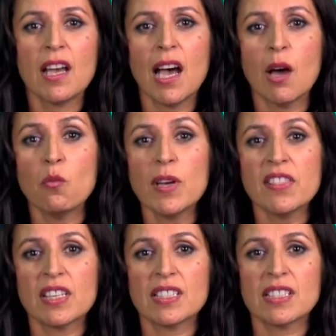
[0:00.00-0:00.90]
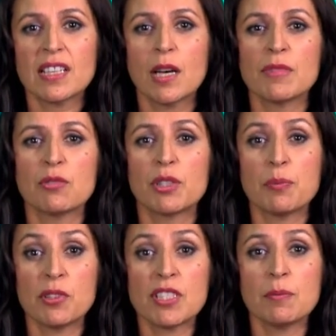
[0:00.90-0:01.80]
And with this comes a
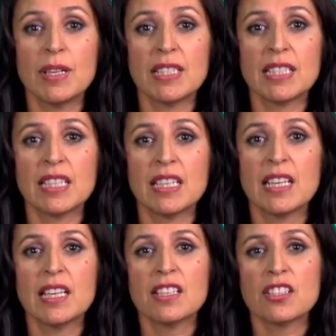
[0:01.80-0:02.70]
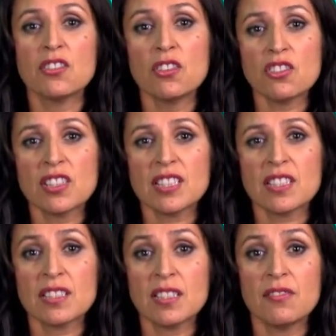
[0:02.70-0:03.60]
responsibility to not just
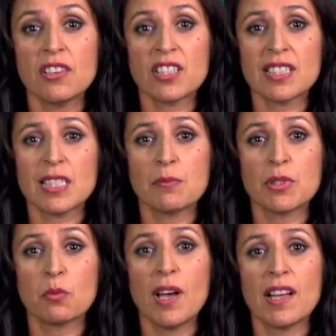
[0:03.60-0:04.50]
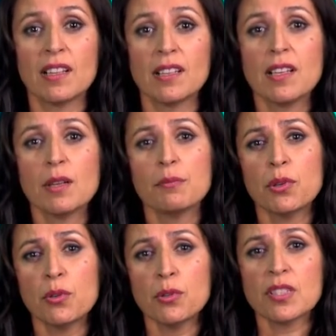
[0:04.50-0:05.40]
serve our customers well,
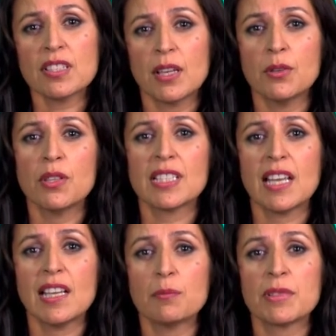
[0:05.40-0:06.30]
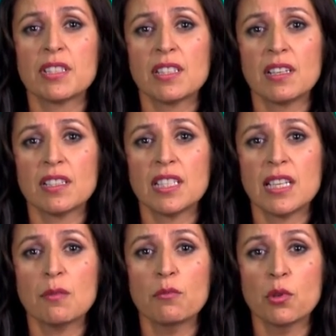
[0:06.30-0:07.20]
but also to help
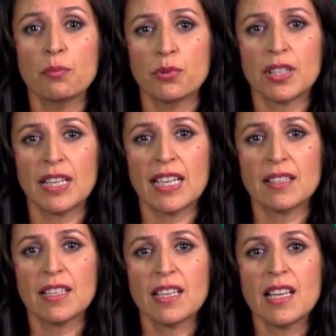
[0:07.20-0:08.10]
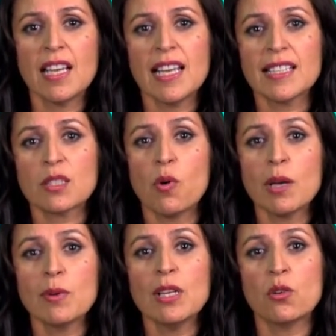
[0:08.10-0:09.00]
society more broadly. It's
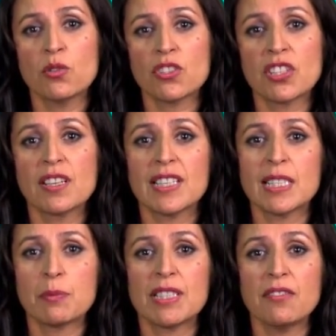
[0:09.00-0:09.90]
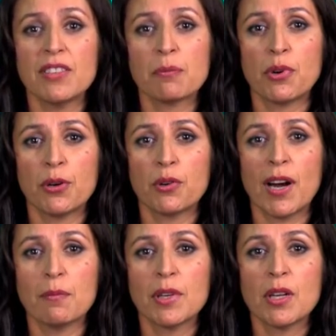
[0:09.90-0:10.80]
why we launched this specific
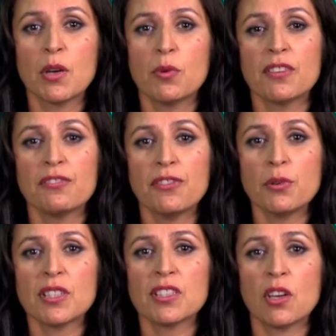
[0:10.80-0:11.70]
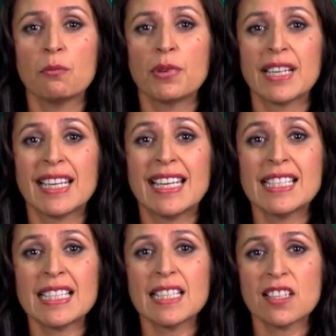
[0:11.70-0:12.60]
programme with a focus on bringing
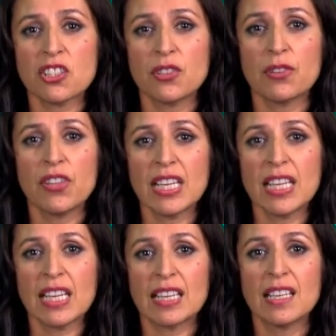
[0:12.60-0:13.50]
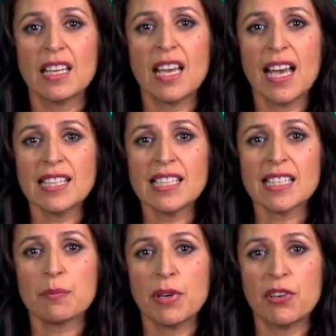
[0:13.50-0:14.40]
international thinking and
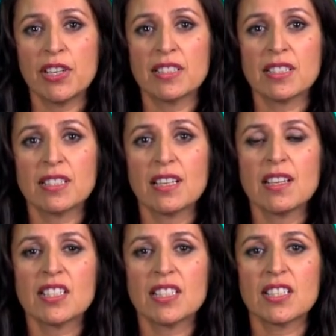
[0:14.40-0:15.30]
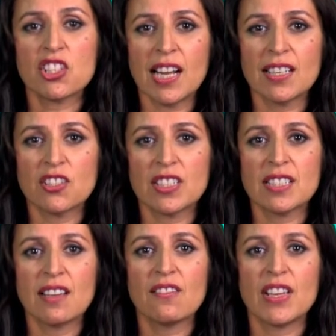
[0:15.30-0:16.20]
experience to the
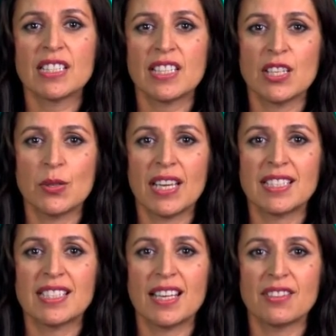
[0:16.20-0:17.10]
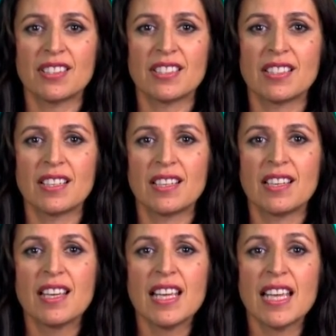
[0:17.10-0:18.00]
challenges facing UK savers.
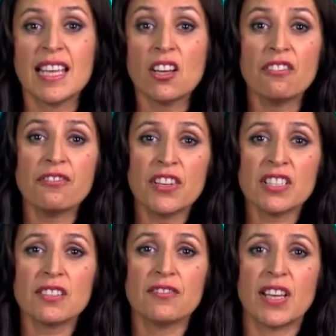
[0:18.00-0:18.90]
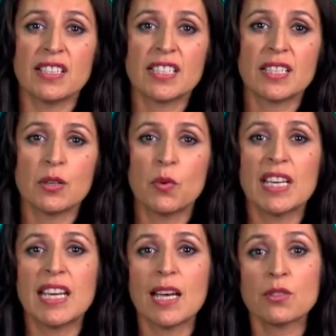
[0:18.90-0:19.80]
In our first event, we
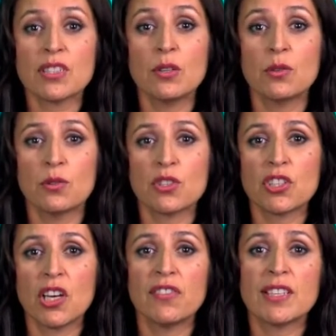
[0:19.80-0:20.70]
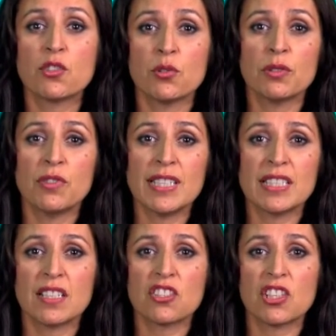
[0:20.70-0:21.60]
announced the launch of a joint
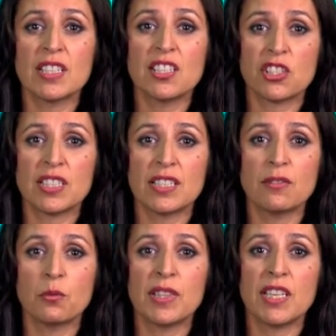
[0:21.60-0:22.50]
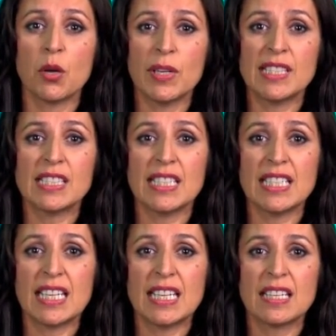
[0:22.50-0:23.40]
research initiative with the
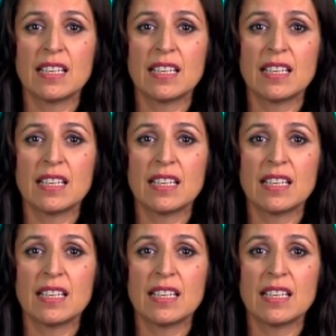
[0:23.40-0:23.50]
OECD.